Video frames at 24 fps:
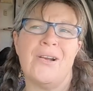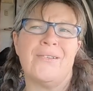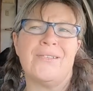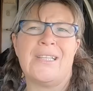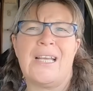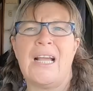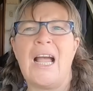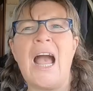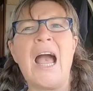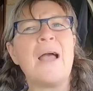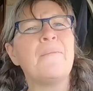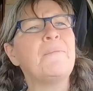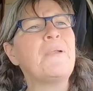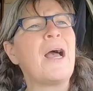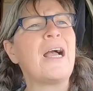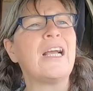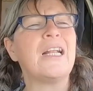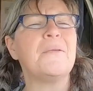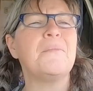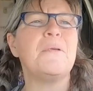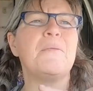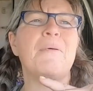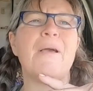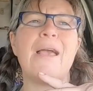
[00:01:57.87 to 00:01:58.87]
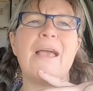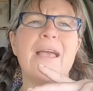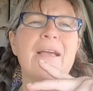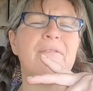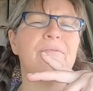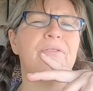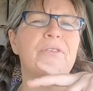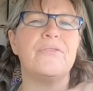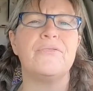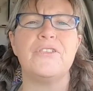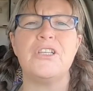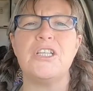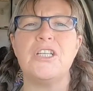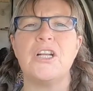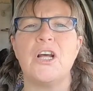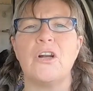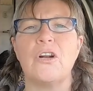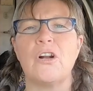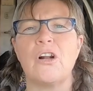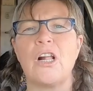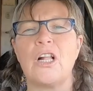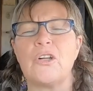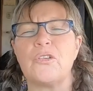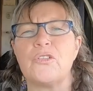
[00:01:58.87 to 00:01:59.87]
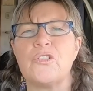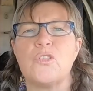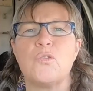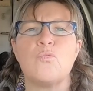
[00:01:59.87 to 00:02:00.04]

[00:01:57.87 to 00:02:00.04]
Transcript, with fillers: I was like, oh, I'm not going to be paying $1,500